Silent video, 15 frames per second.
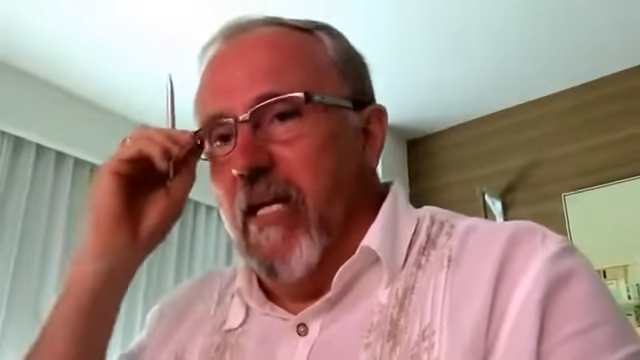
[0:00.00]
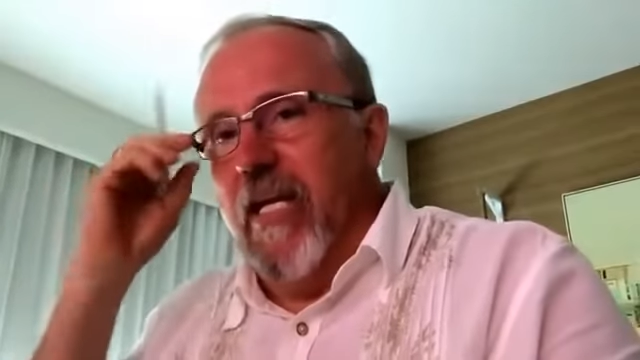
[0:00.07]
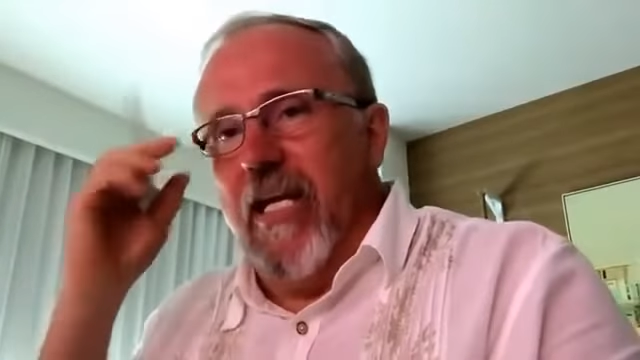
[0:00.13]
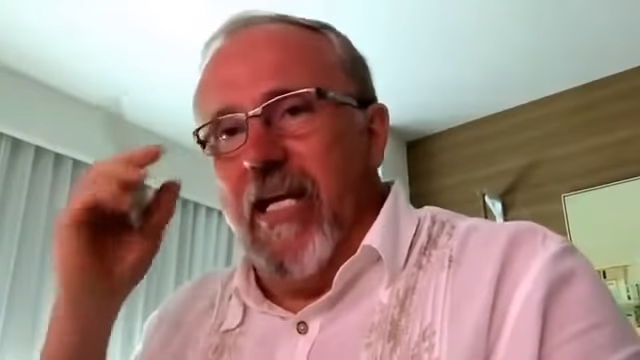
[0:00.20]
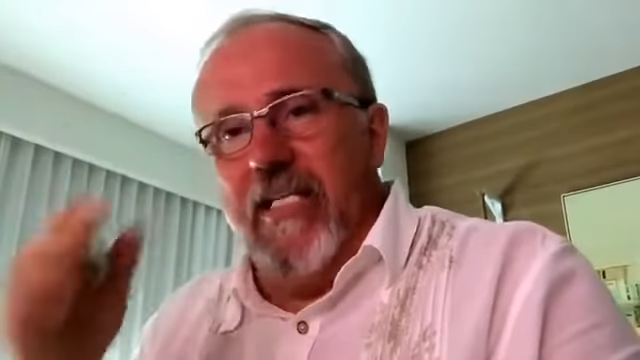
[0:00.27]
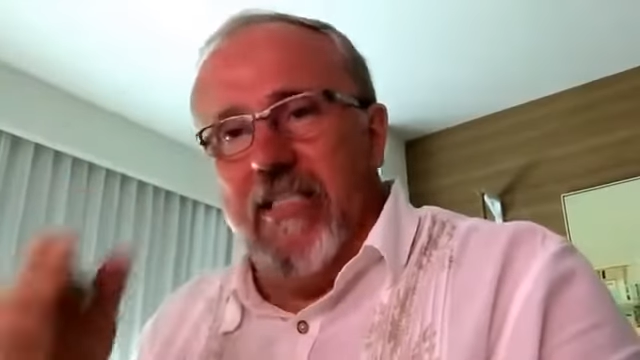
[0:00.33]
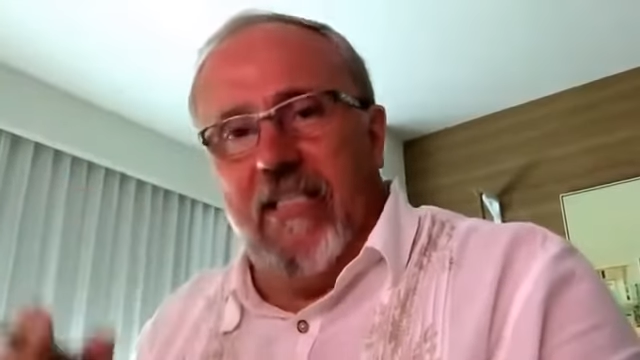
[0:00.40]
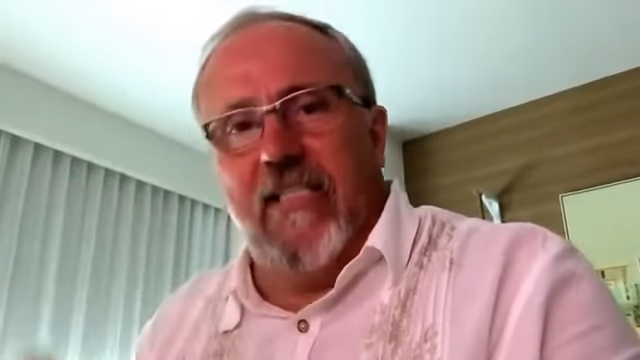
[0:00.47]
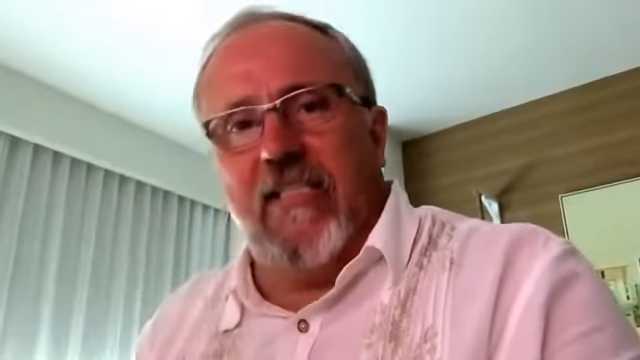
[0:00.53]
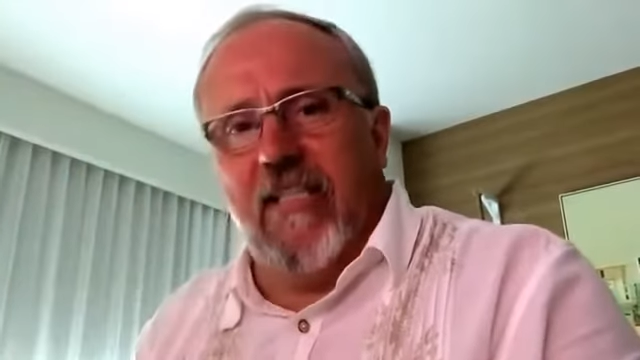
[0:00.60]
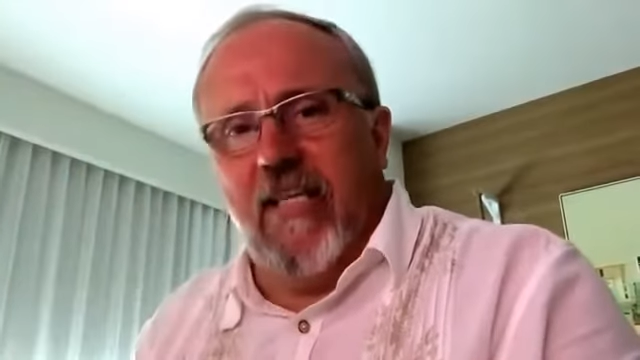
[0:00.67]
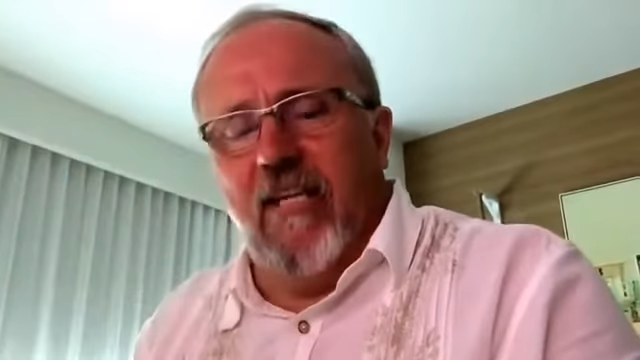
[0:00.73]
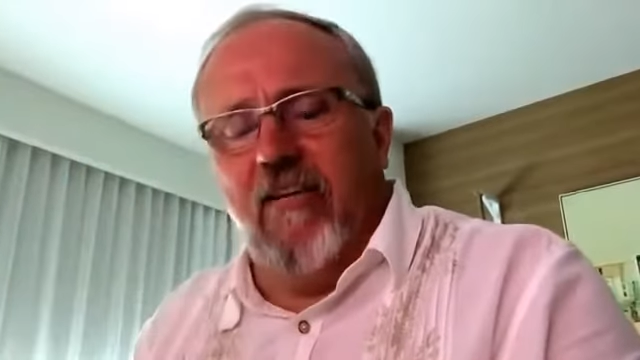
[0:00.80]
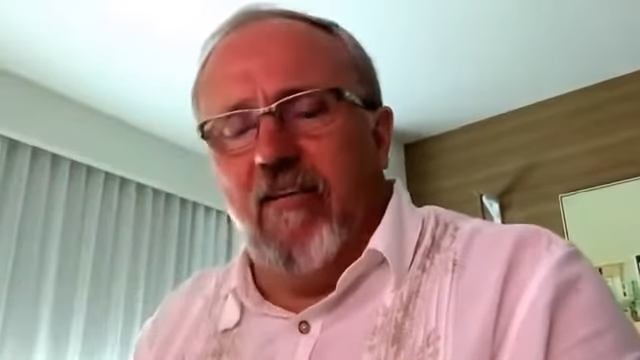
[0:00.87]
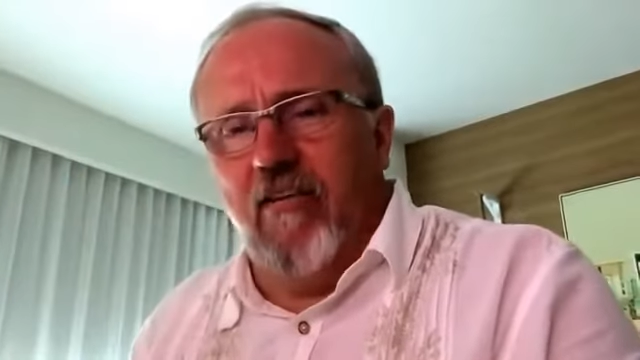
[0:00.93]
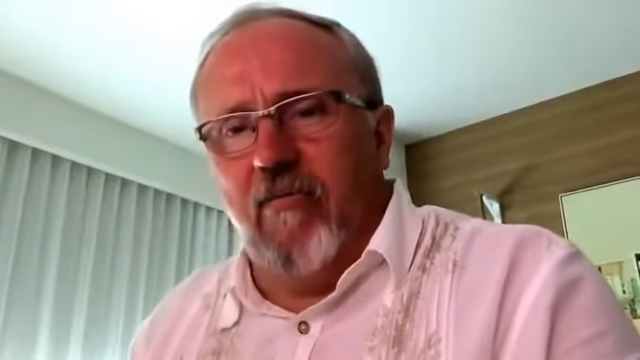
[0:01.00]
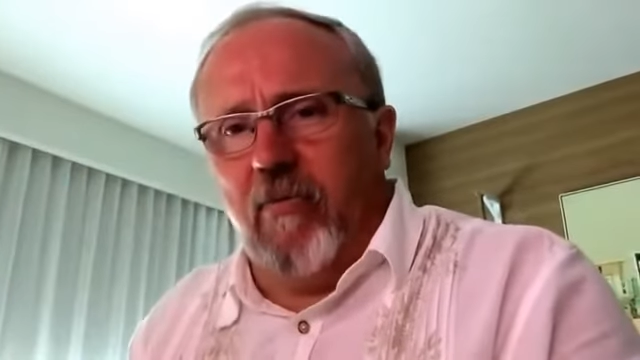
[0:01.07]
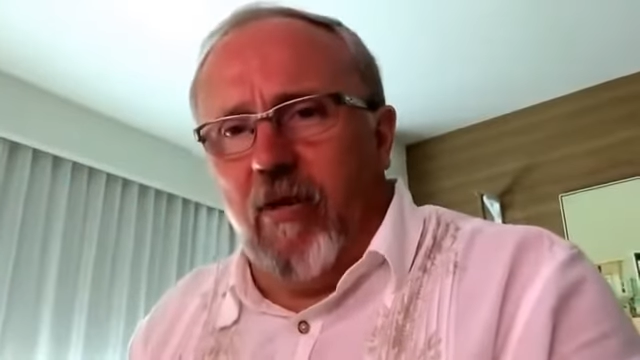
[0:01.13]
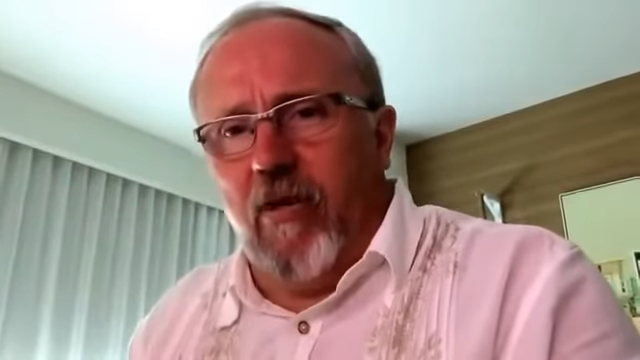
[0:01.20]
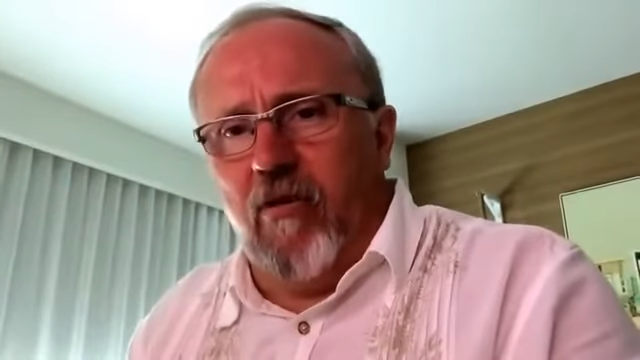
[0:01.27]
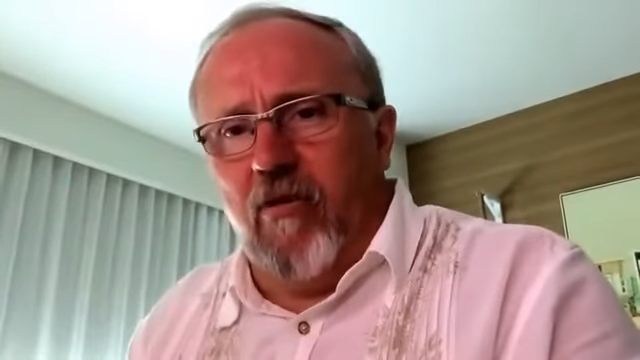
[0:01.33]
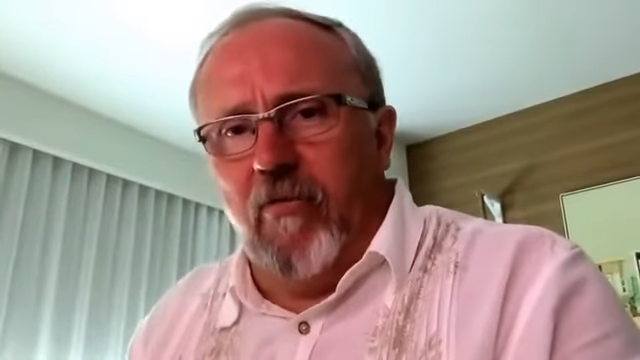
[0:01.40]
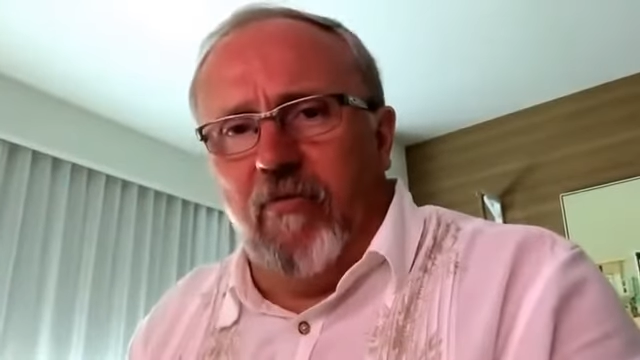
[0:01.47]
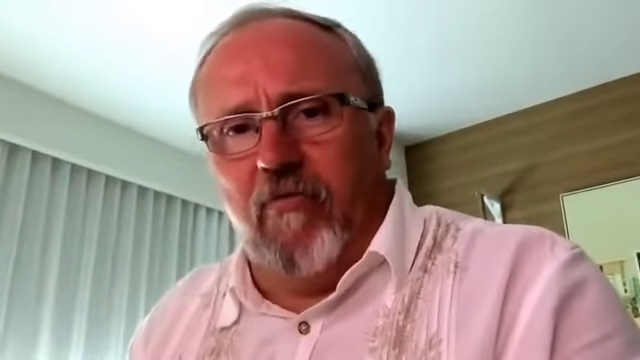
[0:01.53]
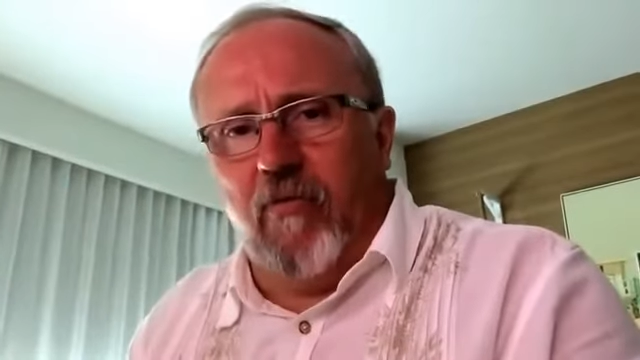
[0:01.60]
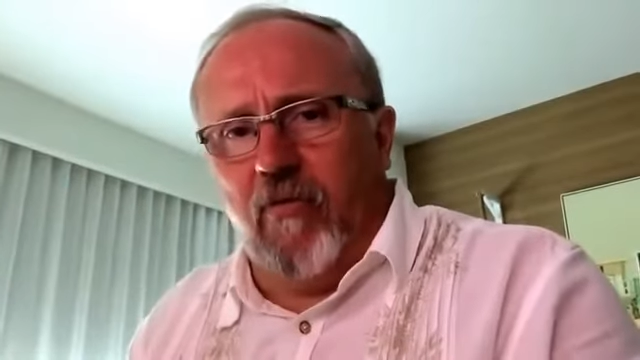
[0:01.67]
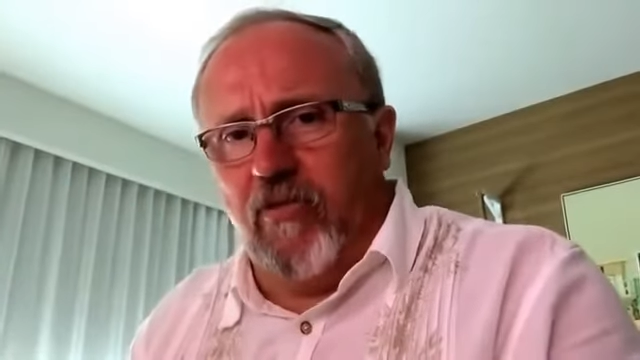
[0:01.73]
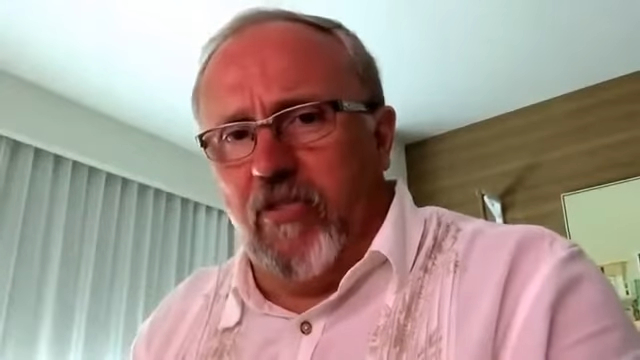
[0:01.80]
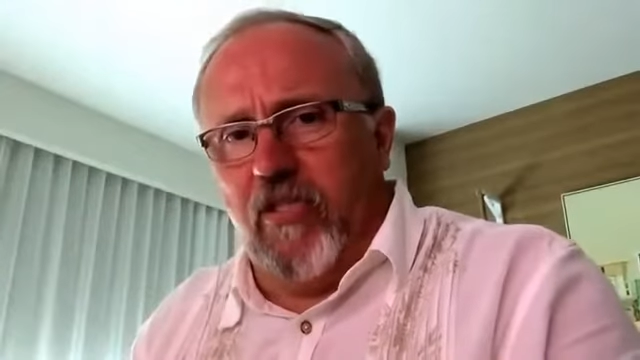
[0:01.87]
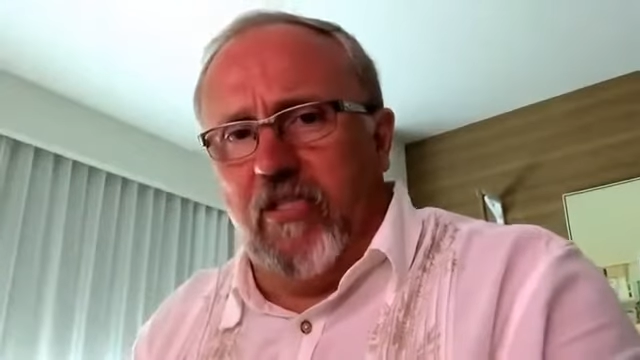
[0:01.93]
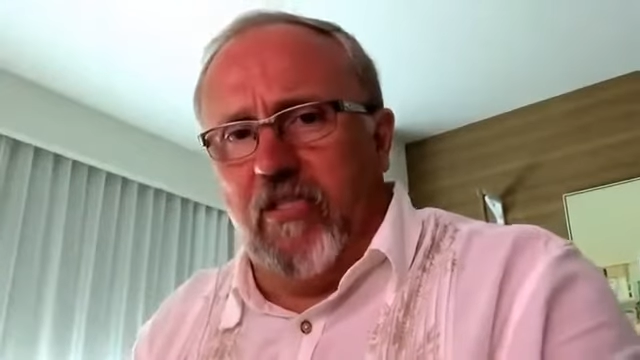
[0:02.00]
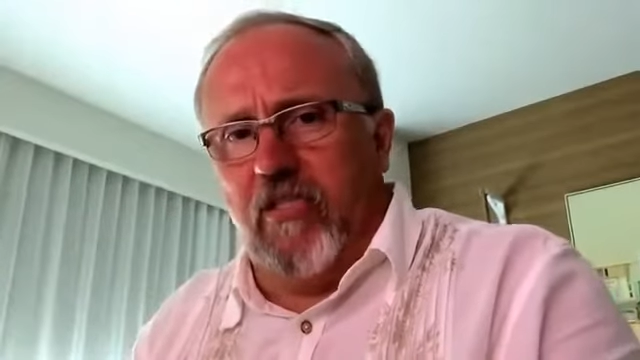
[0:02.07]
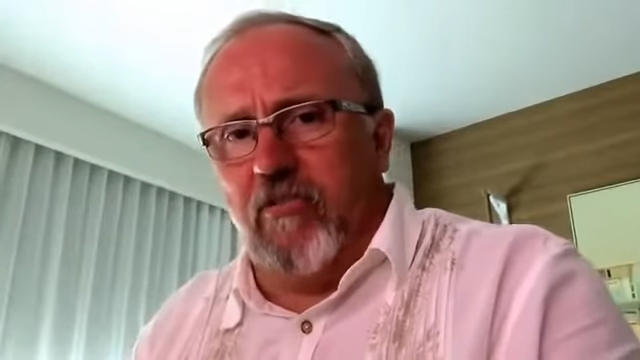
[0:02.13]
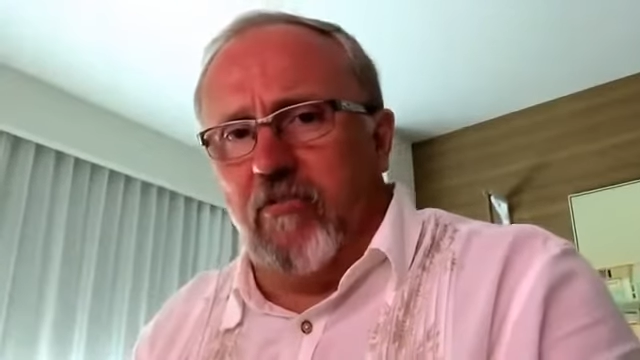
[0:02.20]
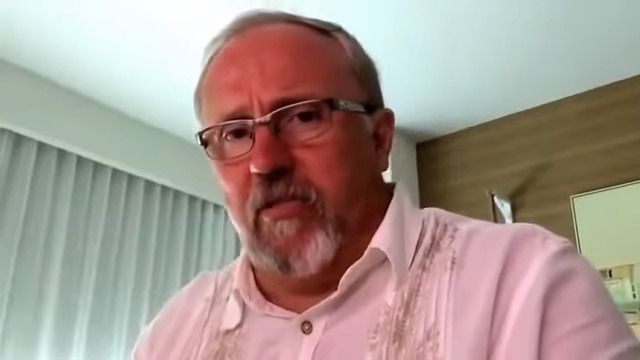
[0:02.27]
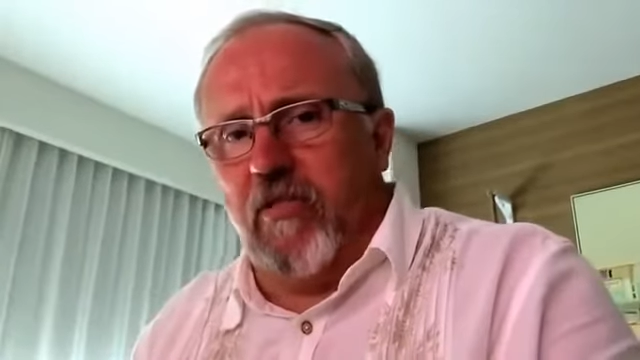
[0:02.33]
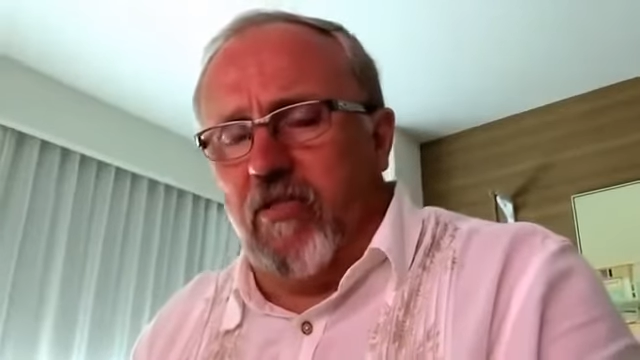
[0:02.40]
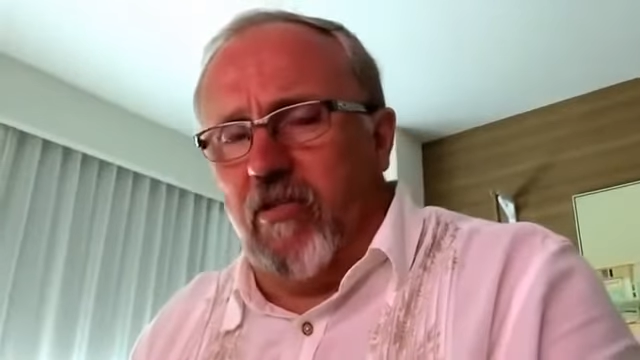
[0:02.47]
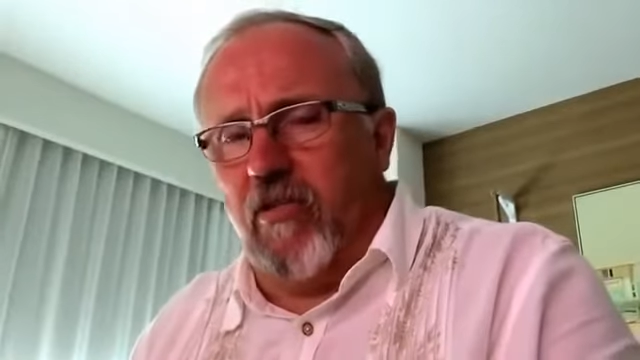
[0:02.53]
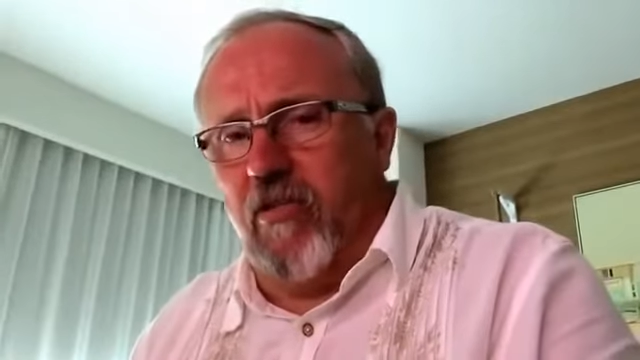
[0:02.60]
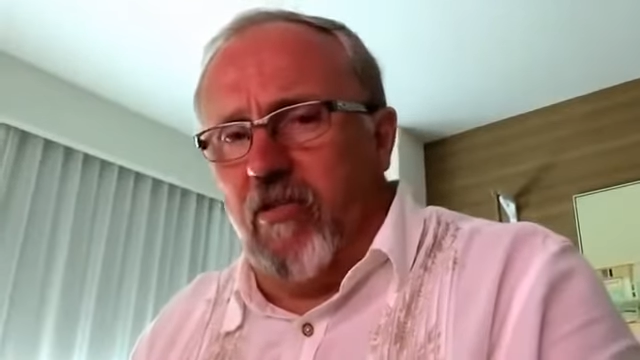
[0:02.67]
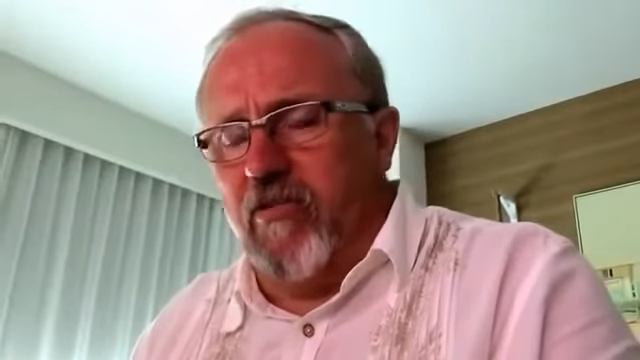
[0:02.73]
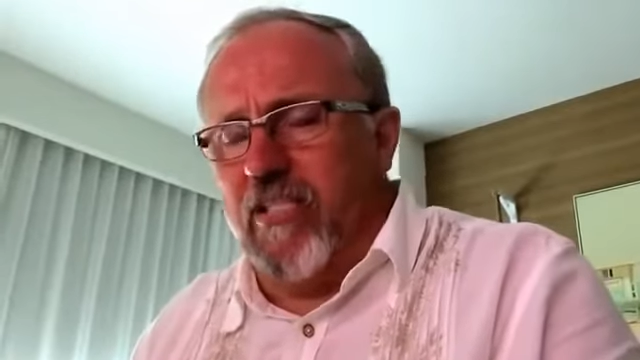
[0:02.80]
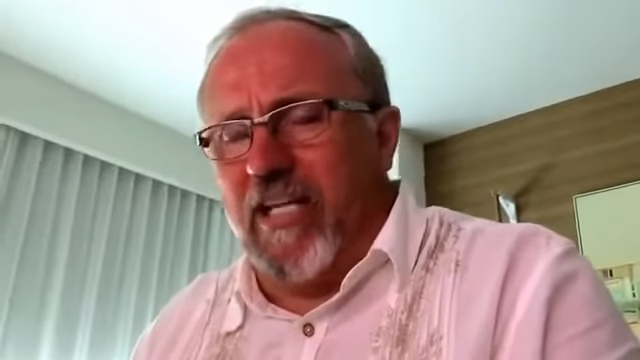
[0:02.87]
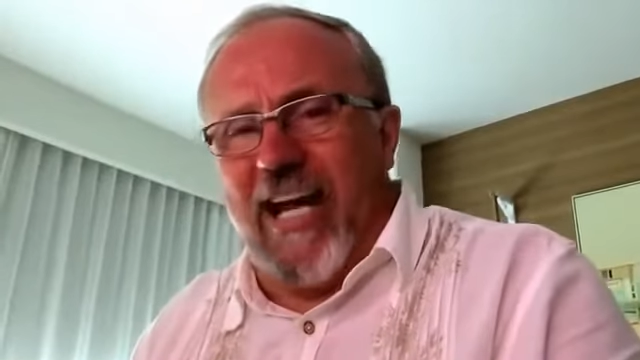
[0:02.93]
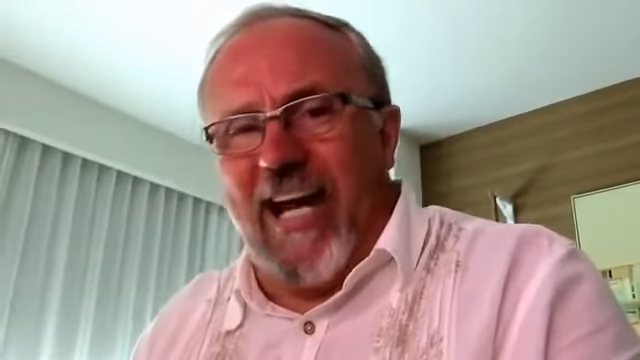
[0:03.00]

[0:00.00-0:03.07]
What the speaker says: Is this thing going to blow before Jesus returns?